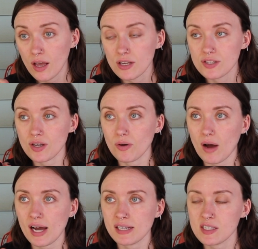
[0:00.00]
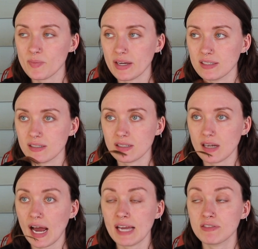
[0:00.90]
So I
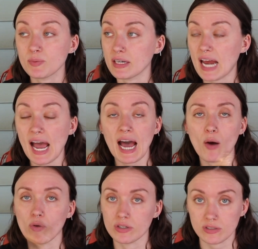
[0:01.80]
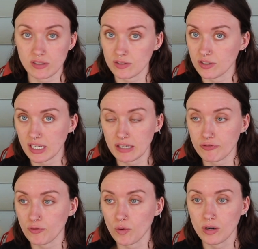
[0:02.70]
have spent hours looking
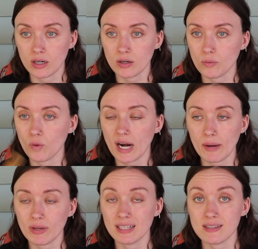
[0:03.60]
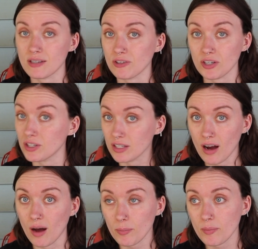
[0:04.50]
for what I would consider a good
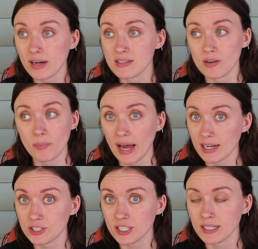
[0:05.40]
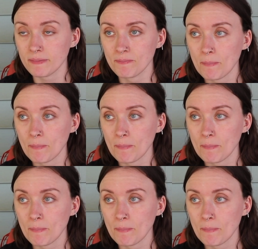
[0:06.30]
compromise on packaging.